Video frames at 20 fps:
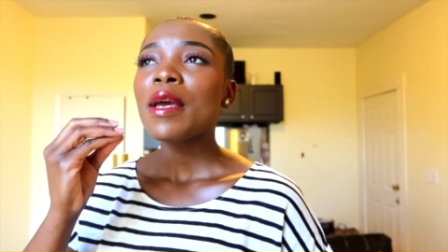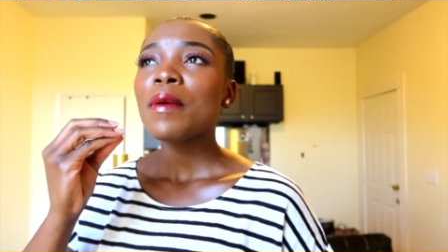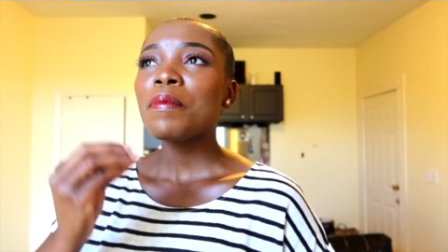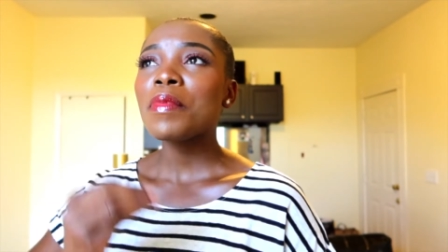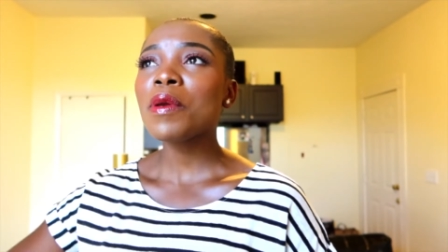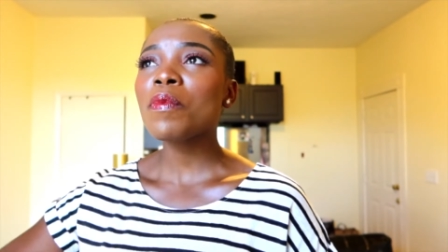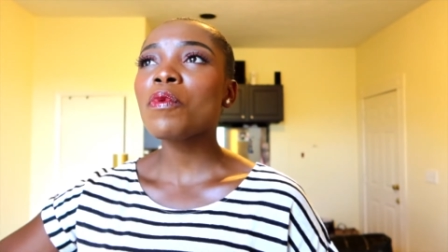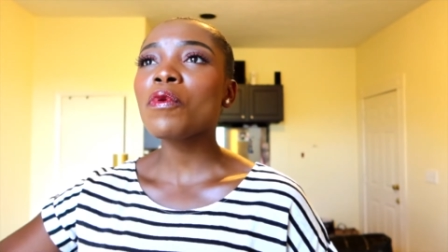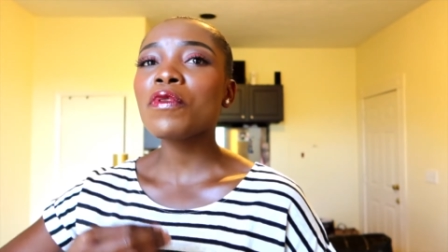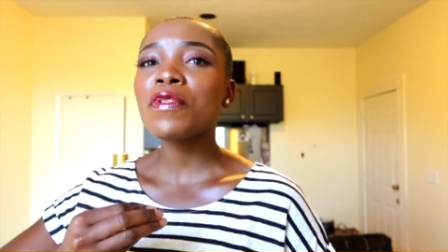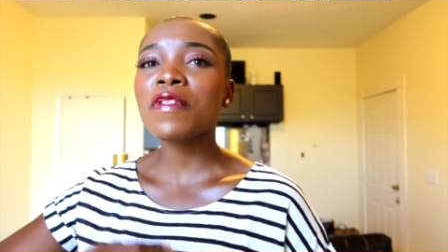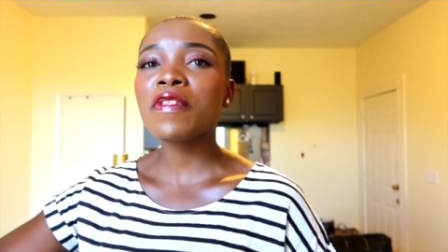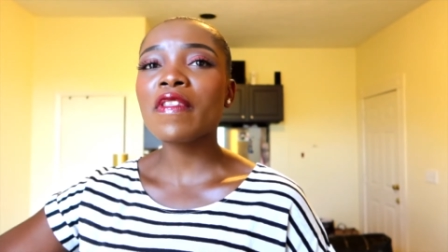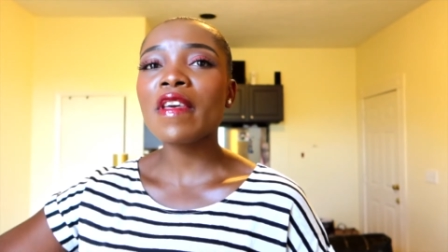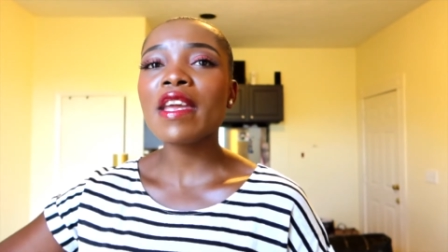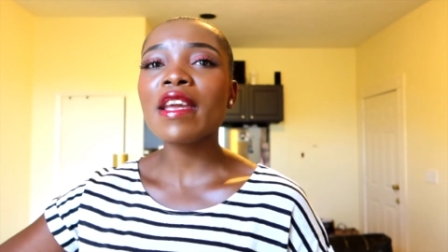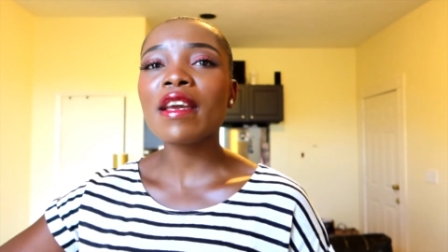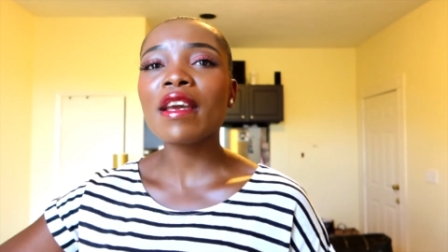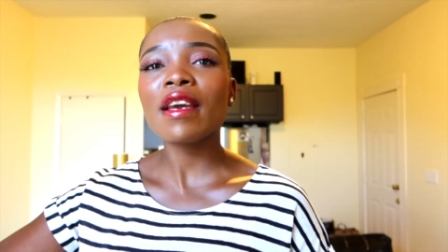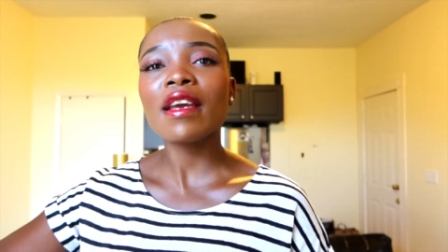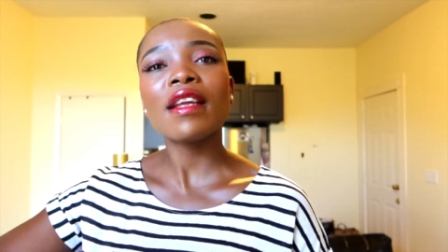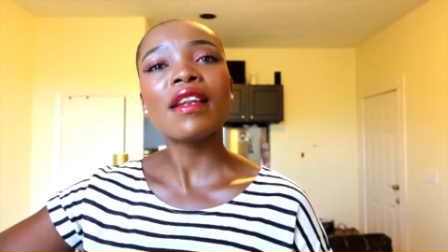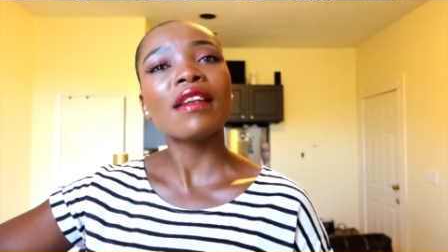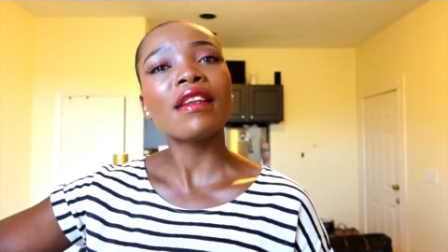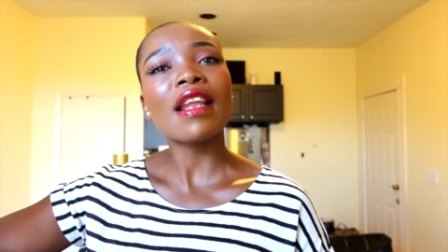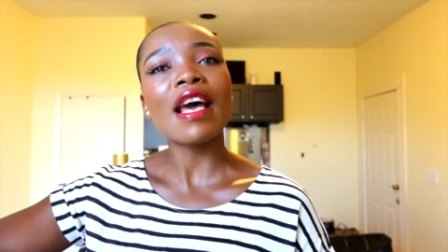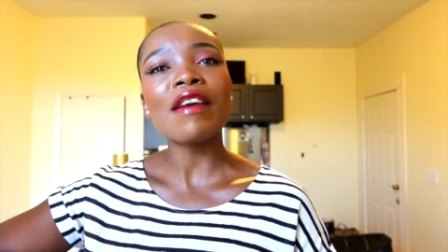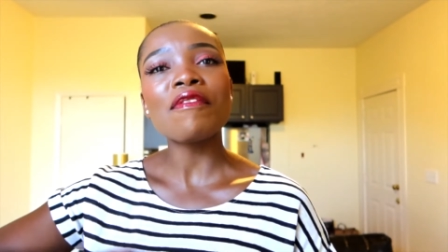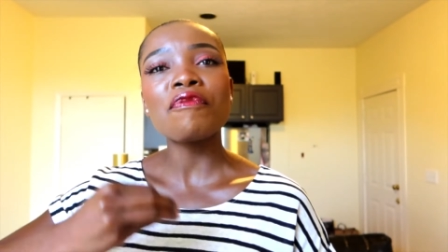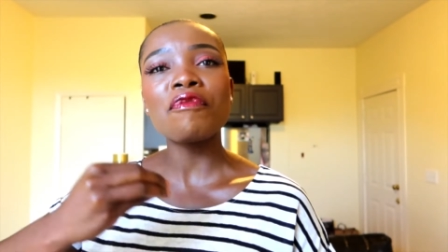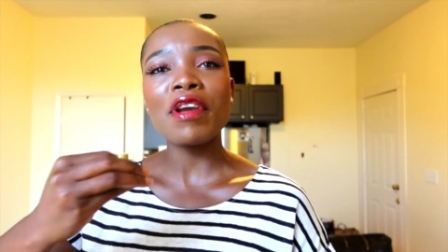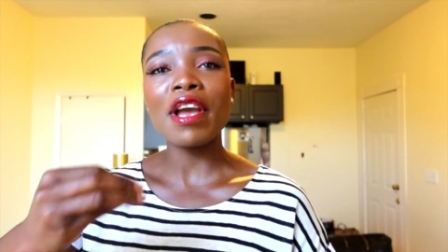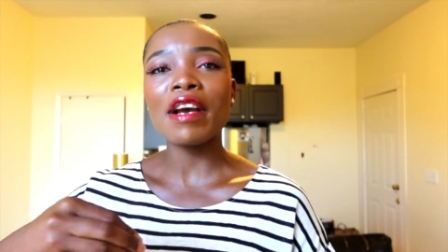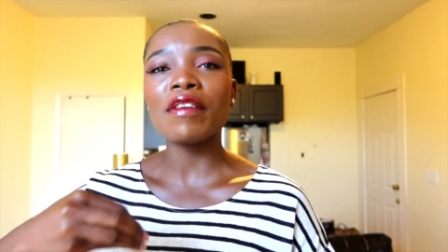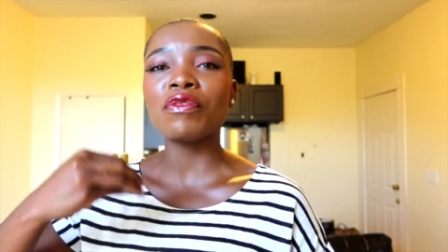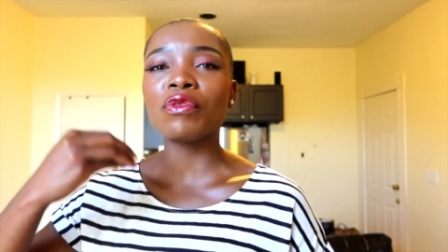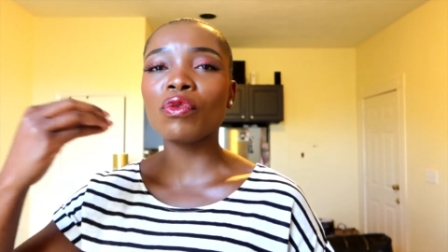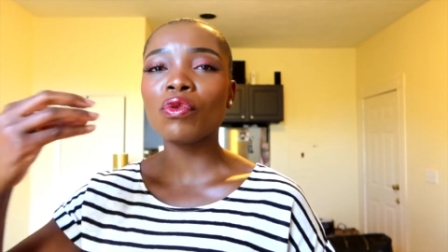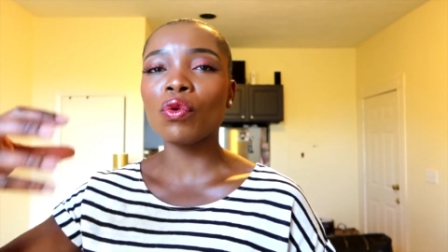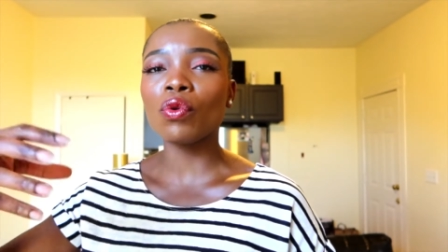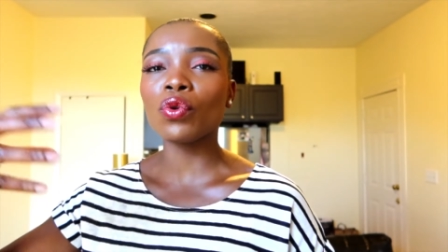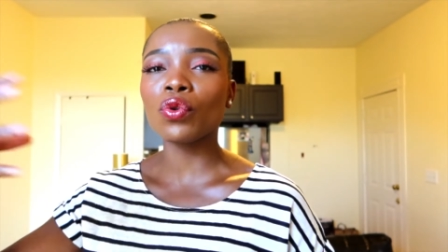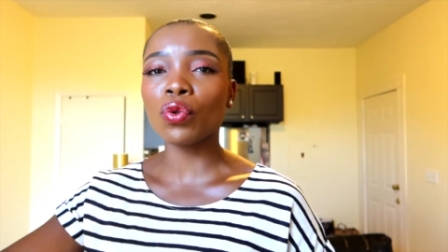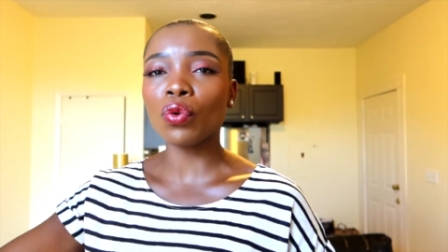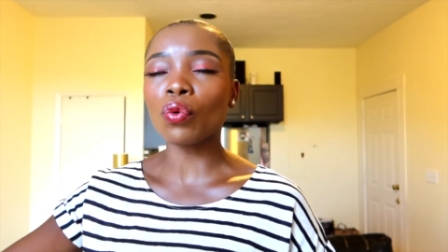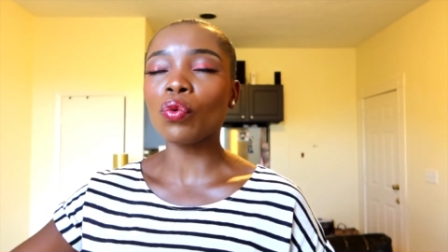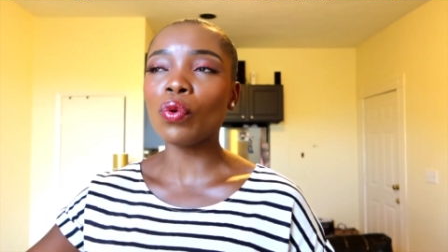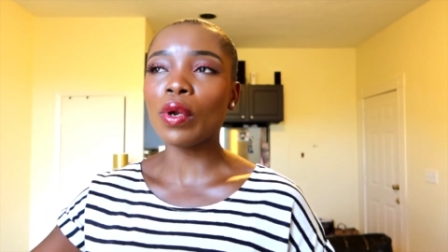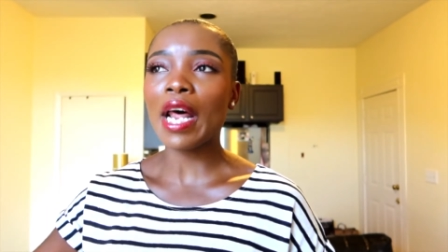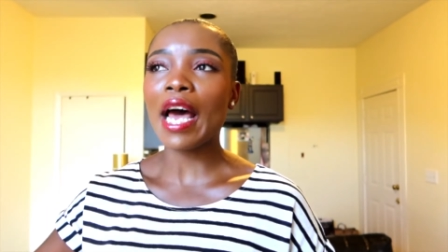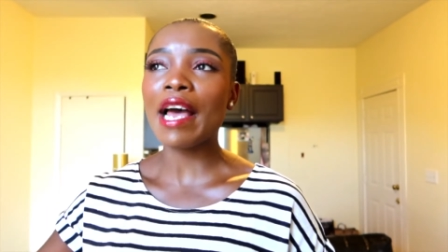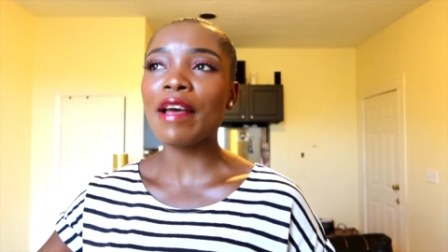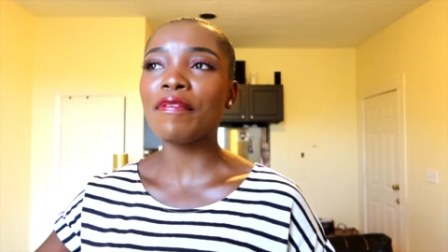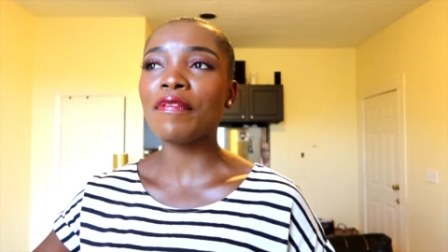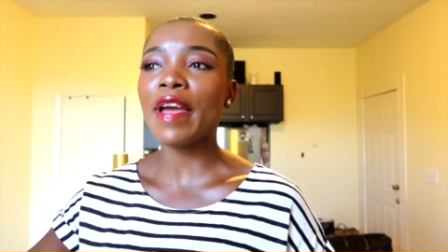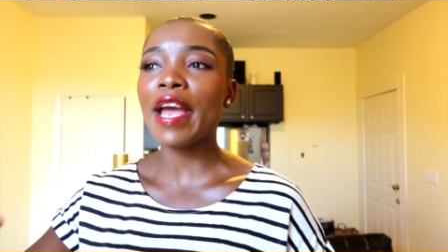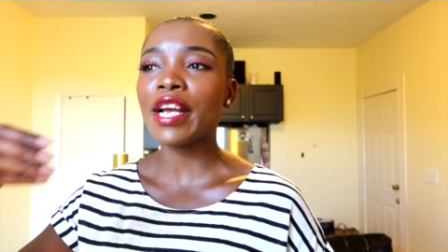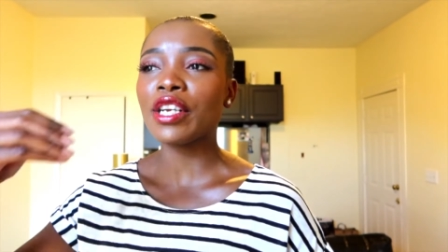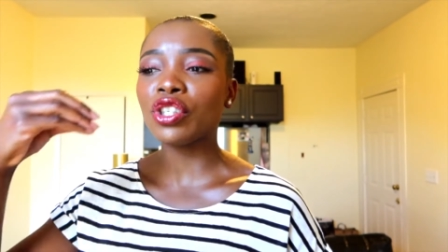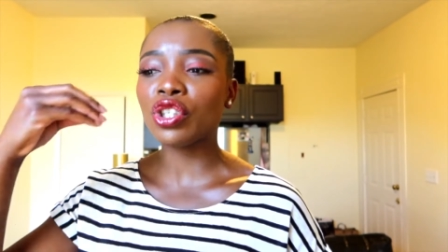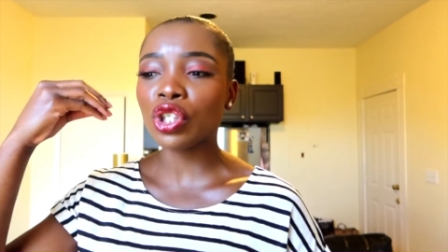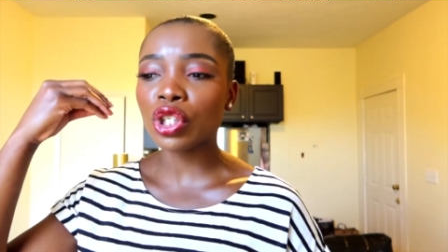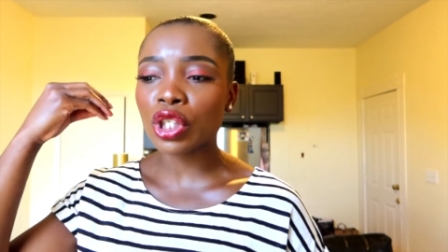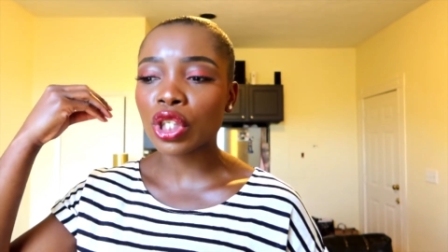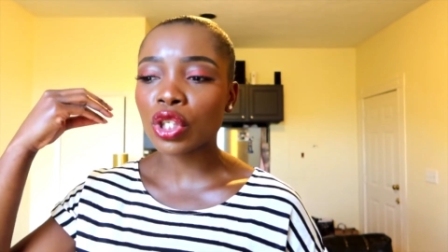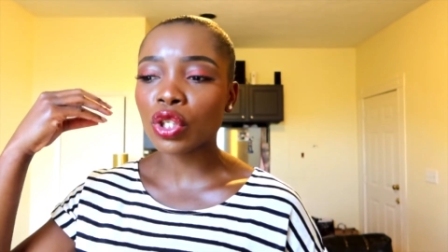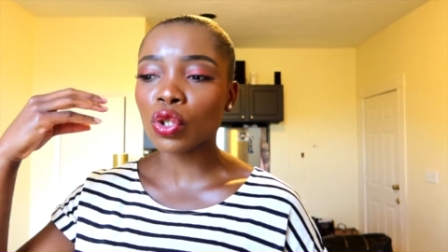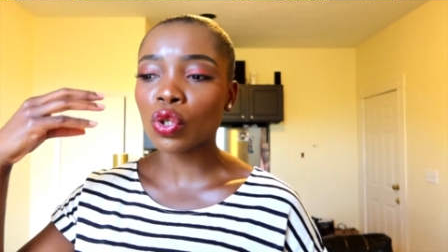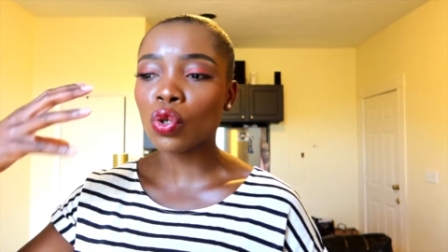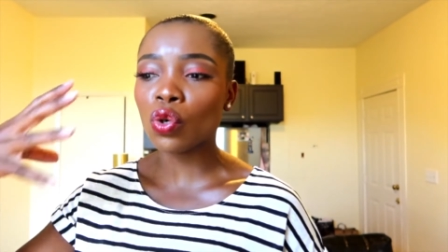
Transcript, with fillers: people think in life we have to go through life and just